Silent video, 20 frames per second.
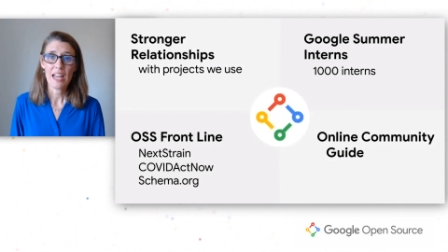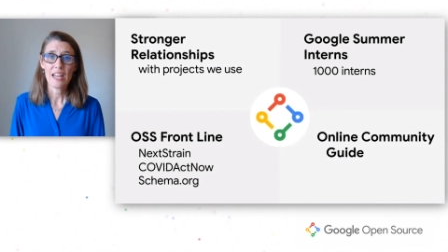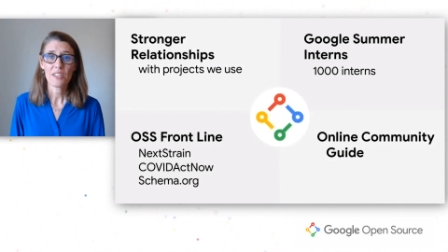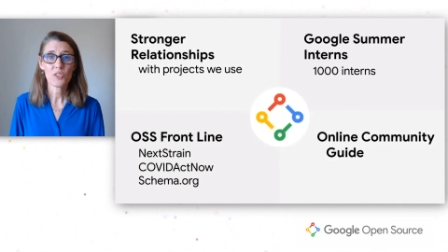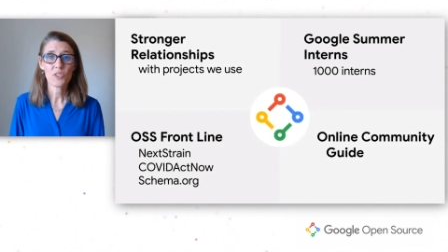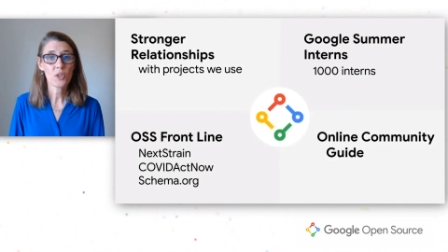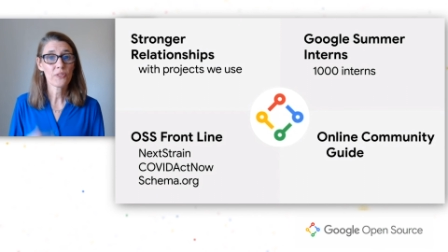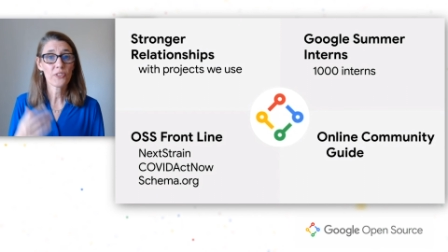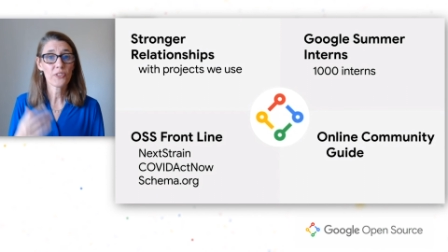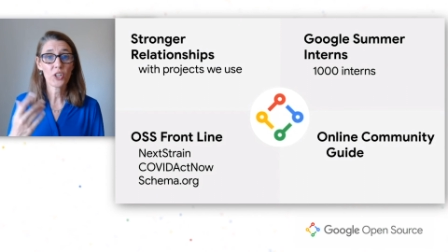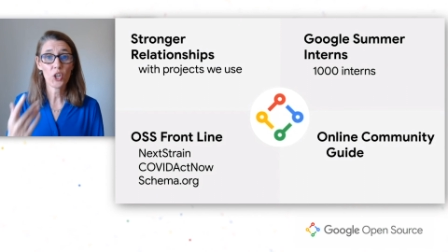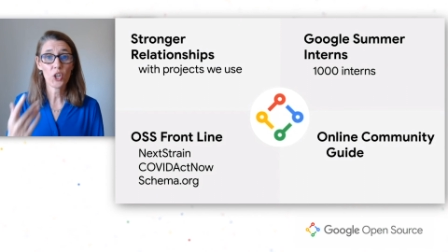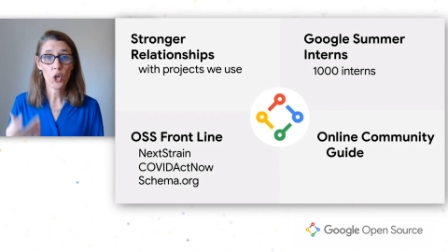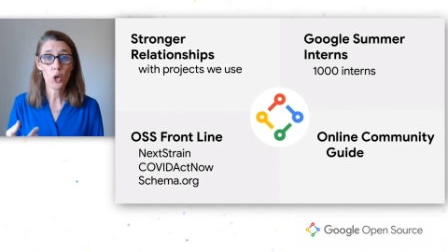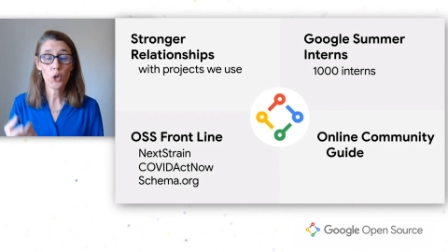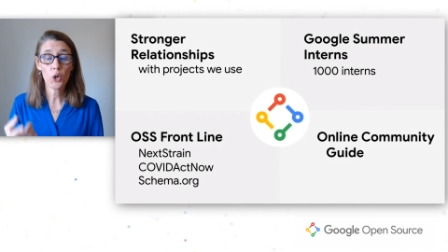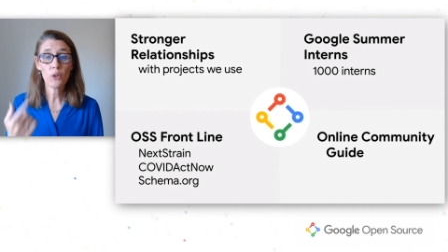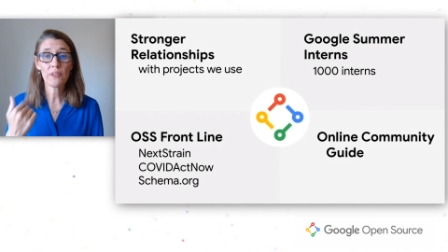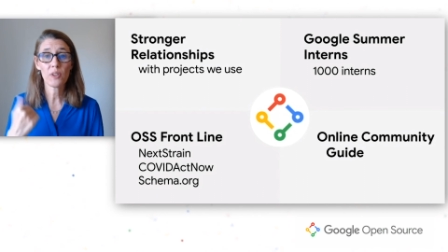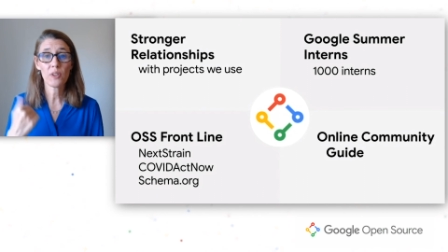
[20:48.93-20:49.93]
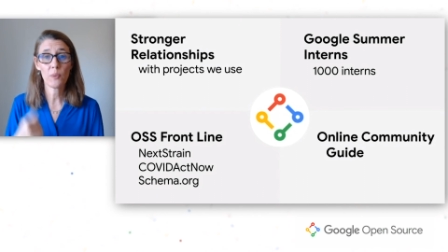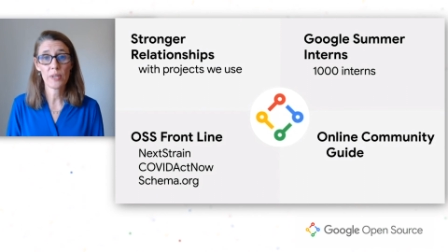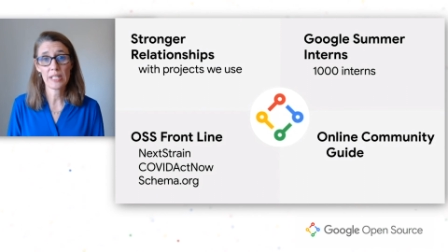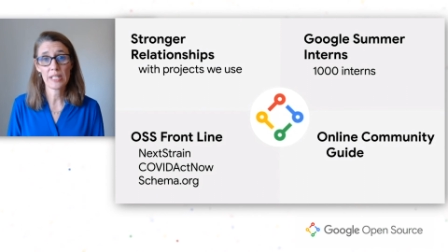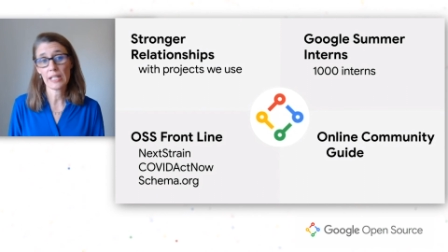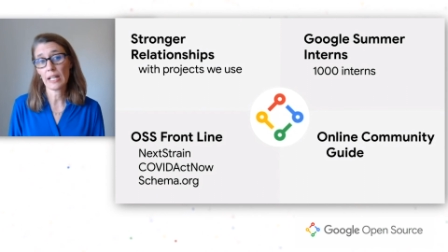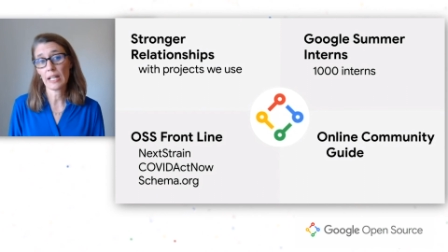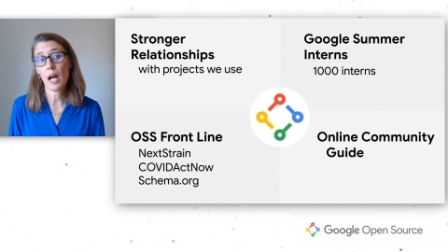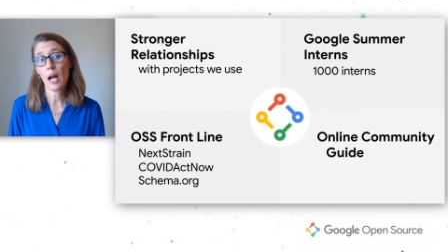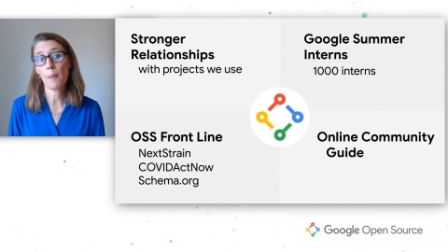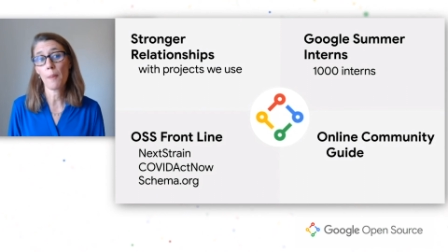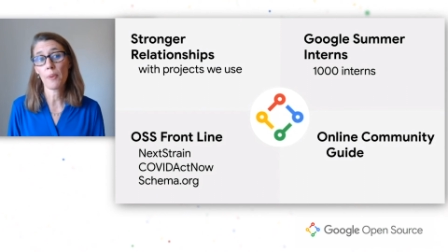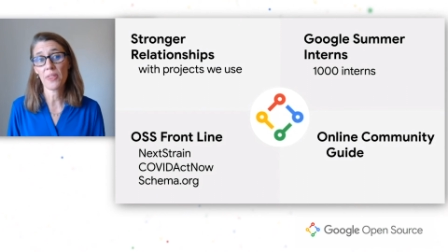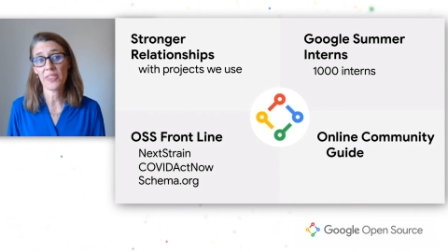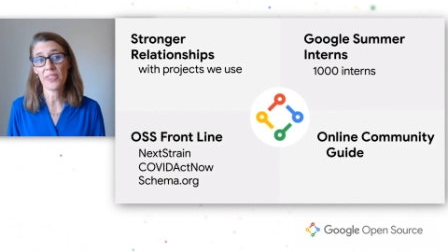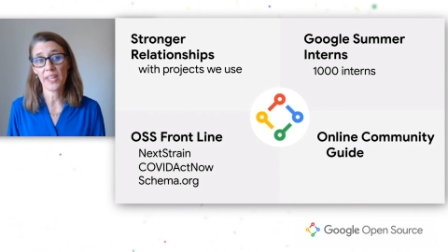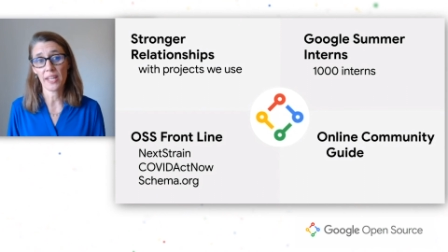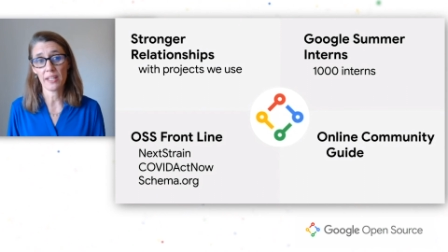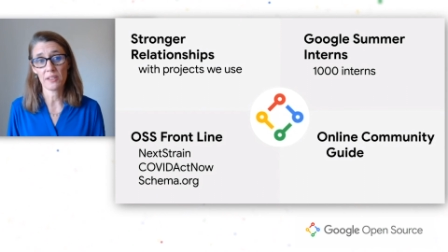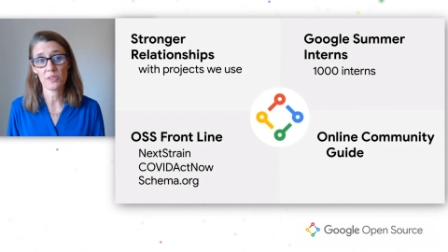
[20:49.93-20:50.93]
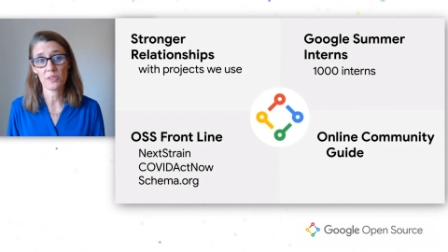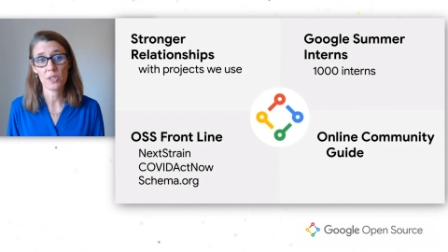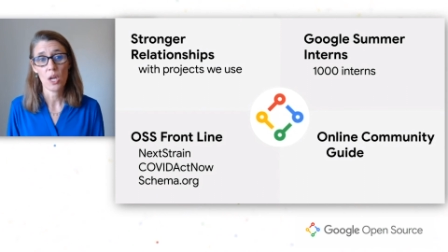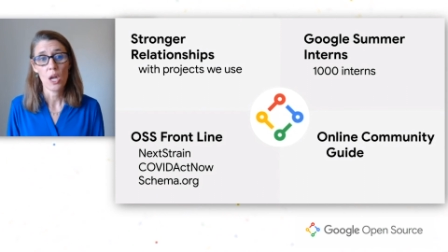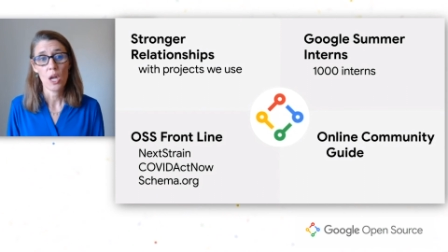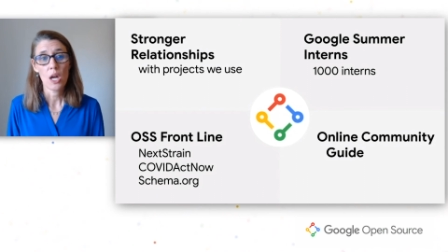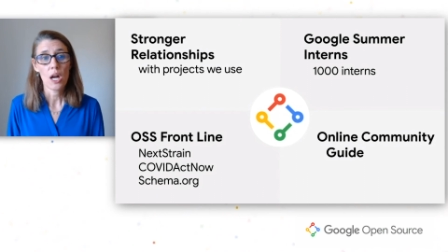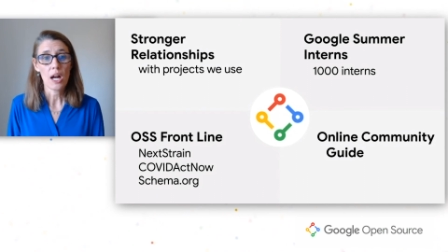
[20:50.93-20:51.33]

So for COVID, we did a couple things.